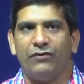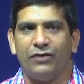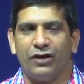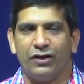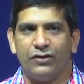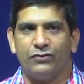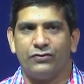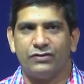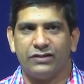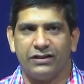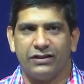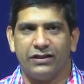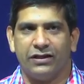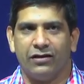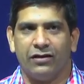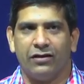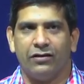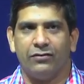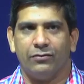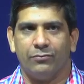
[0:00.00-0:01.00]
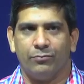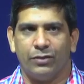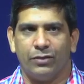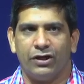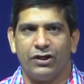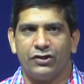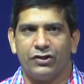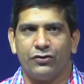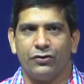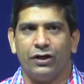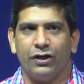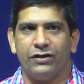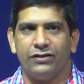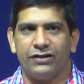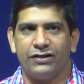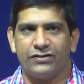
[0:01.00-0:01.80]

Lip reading: we are using the British unit.